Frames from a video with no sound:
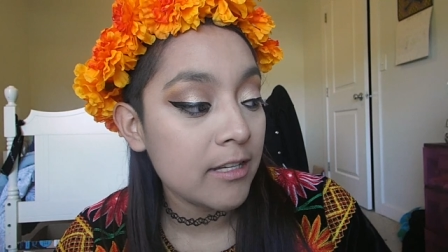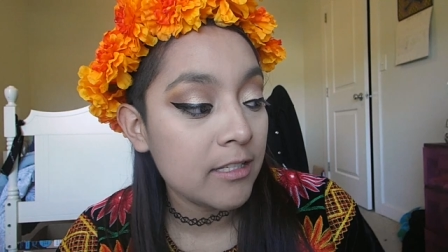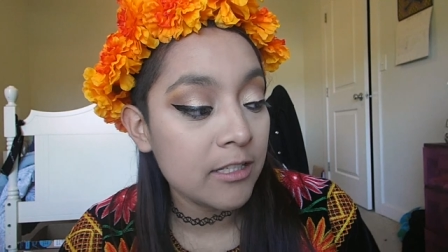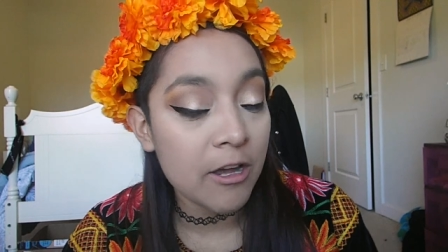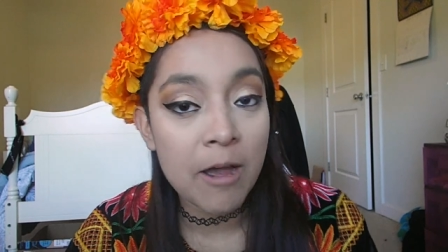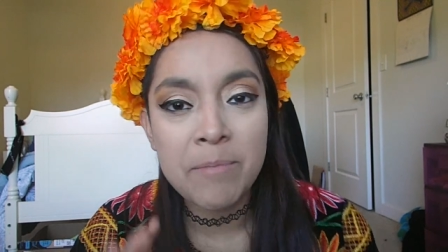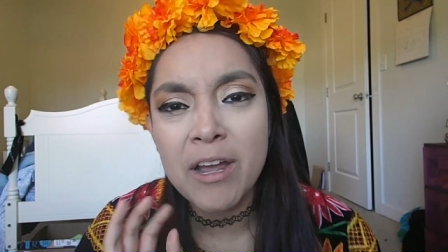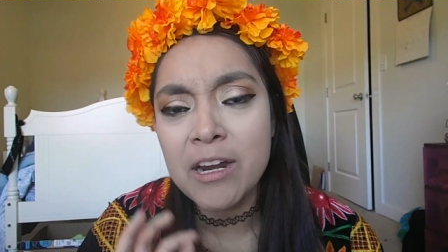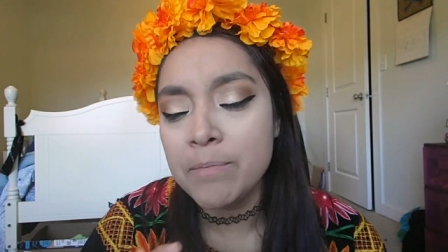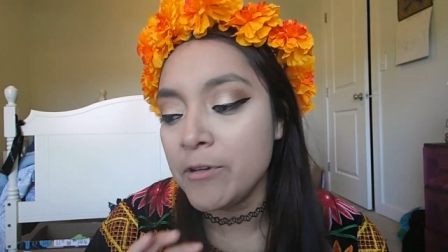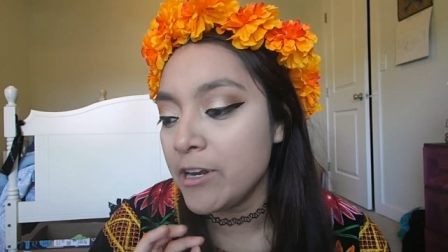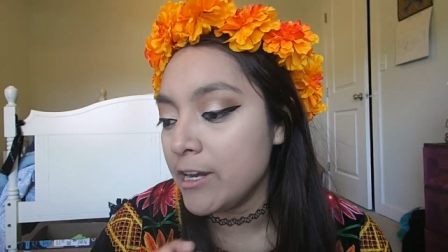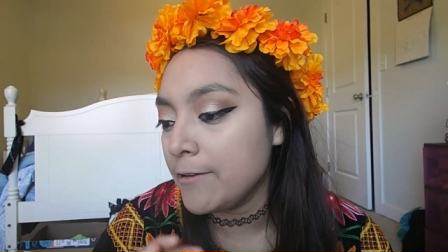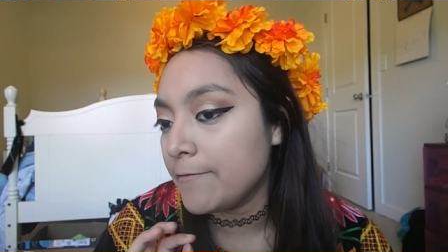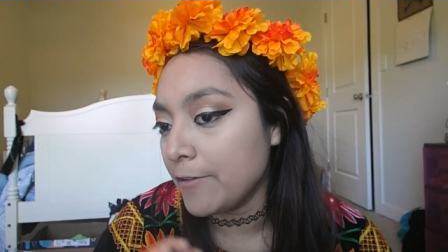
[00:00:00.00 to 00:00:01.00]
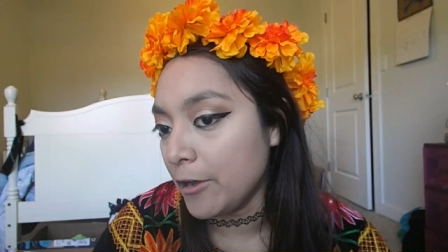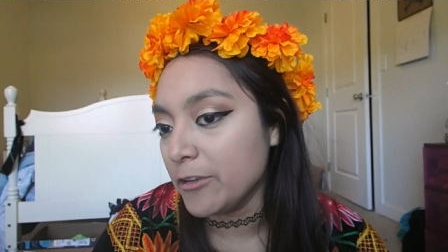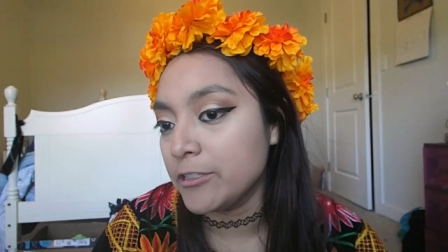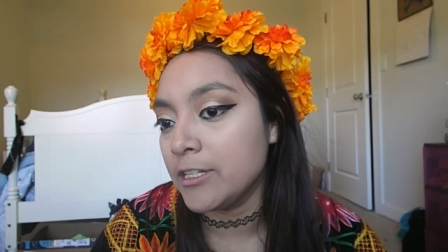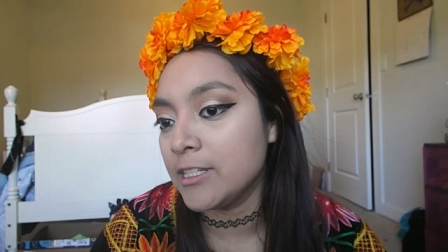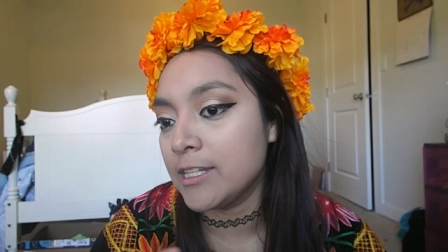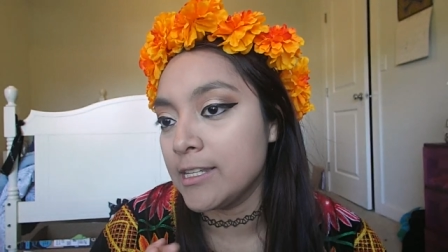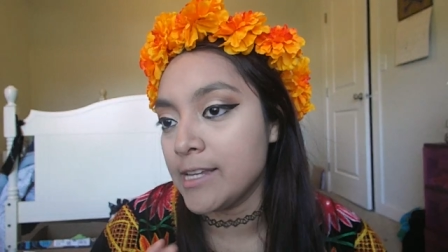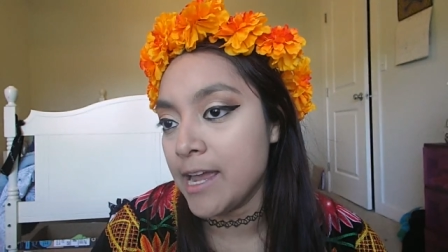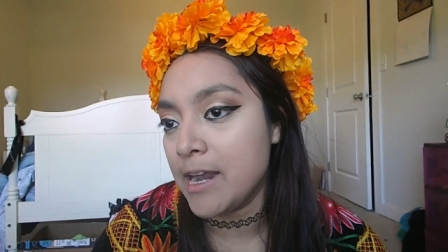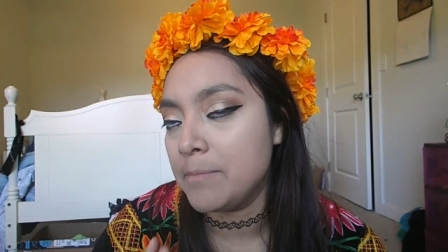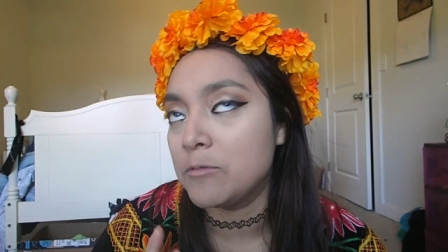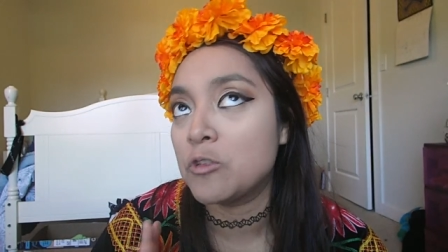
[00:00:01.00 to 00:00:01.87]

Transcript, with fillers: So I'm not going to put any falsies because again,